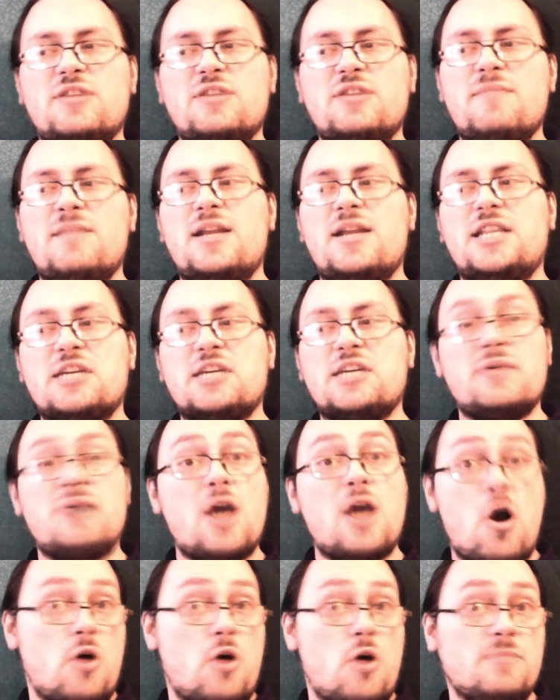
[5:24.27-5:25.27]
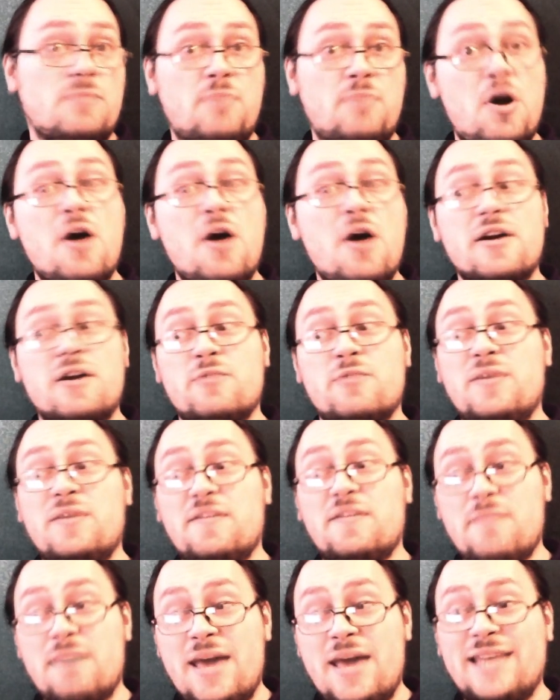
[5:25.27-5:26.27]
the military on par
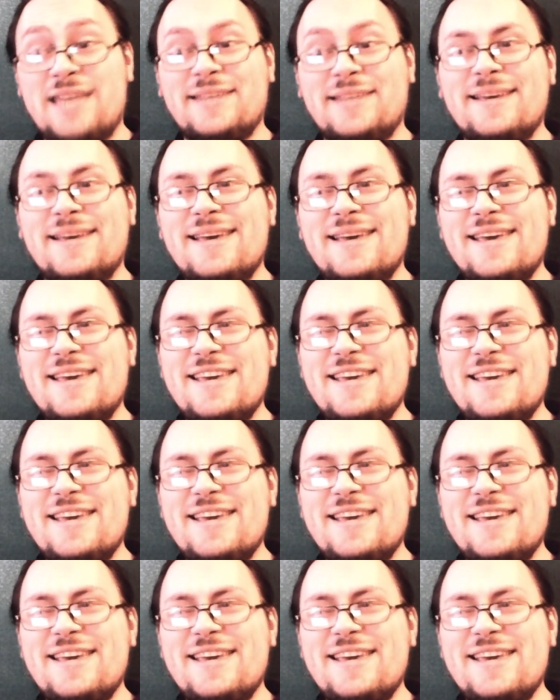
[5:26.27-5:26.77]
with men